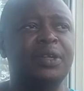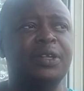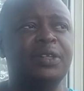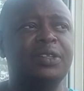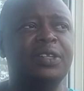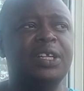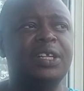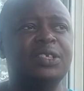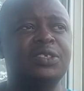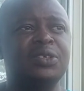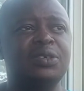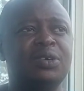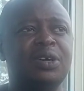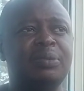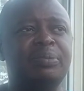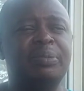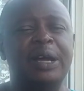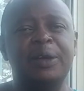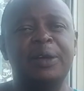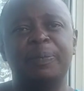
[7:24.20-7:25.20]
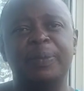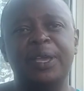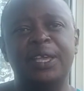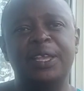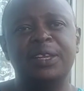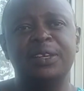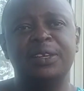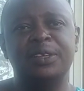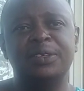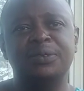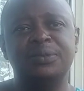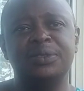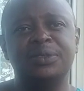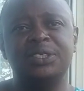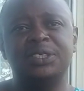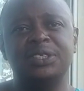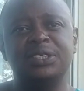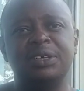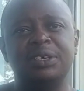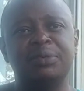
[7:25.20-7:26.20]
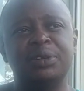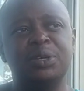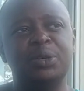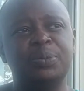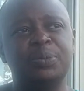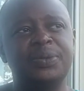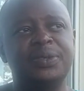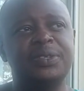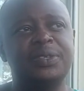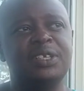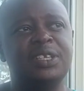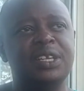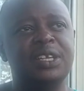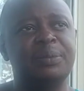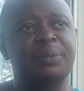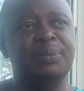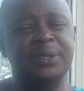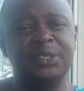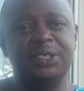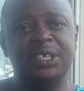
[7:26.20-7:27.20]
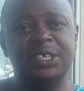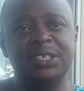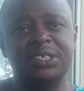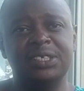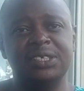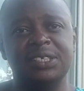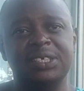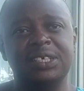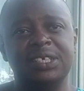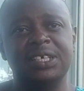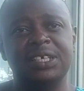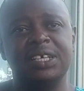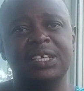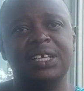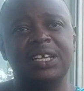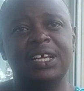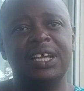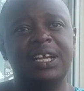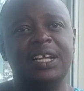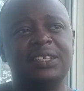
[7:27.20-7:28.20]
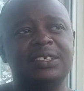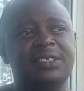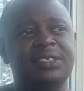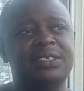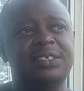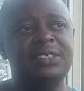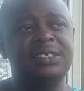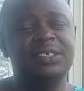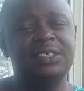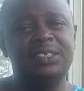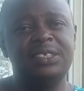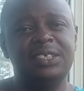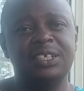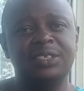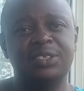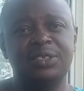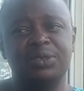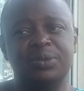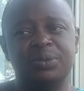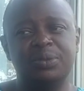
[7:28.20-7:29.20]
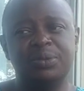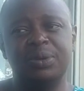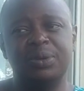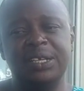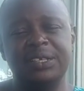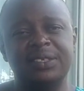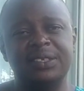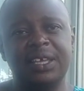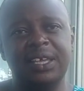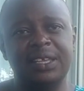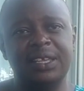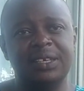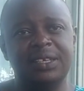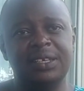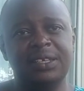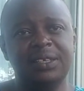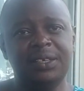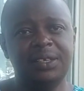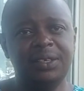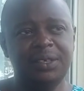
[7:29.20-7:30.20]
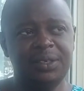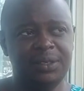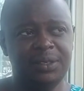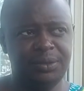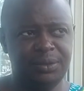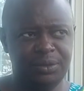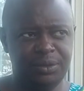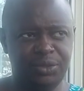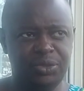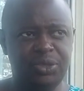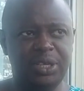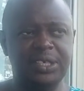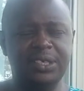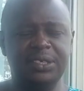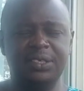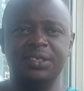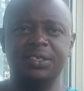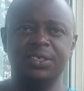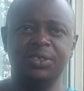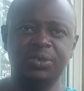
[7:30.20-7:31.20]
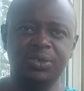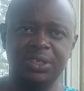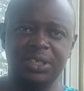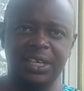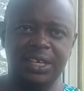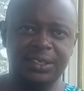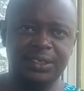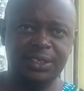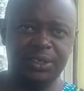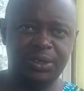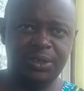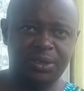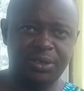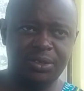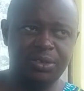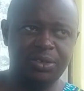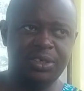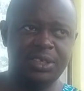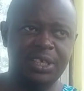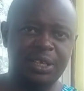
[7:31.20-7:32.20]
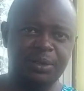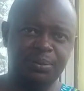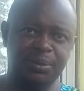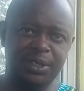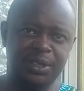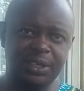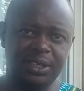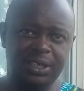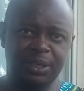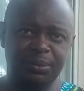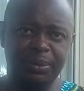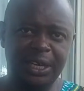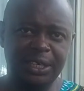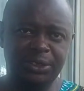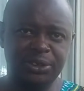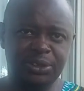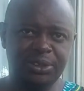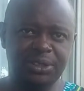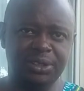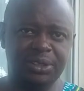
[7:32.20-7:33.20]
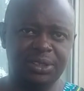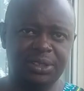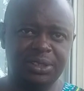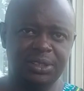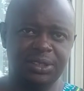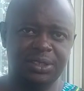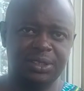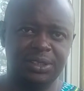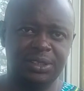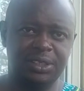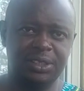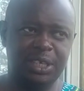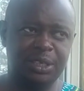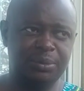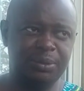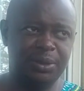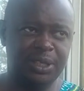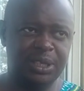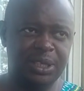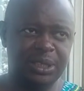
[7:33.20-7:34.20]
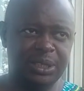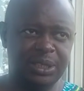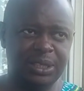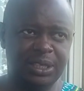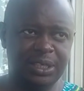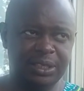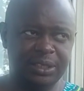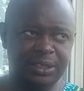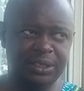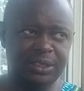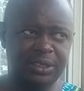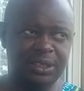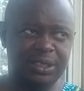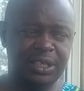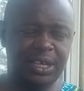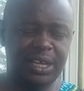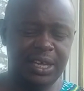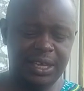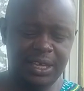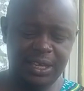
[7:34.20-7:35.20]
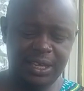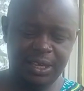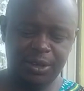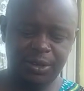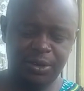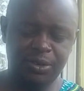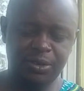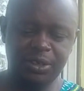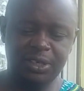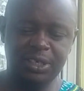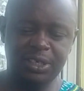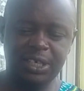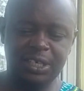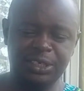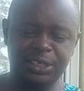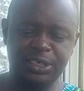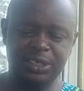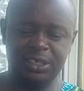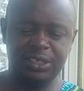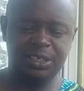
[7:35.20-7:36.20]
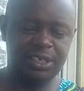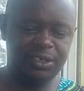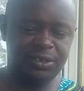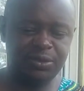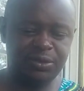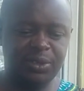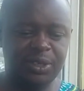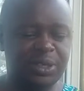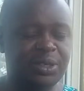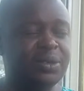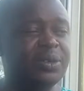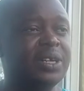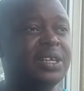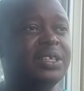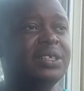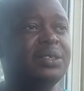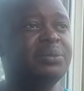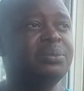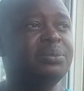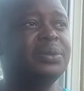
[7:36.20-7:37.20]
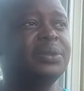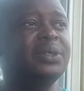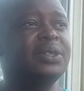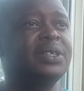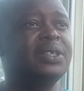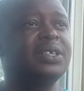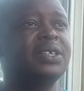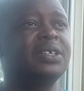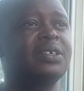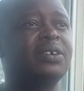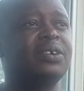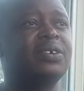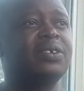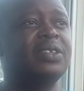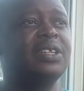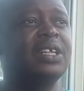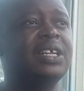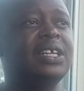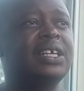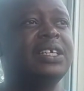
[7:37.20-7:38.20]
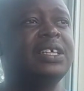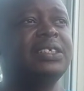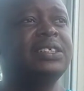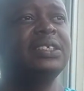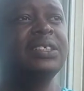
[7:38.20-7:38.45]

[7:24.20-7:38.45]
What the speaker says: there is lower back pain which develops in a patient, and it radiates to one side. Usually it is unilateral, so it can be in the buttock, it can be in the thigh, or it can radiate to the lower limb or the leg.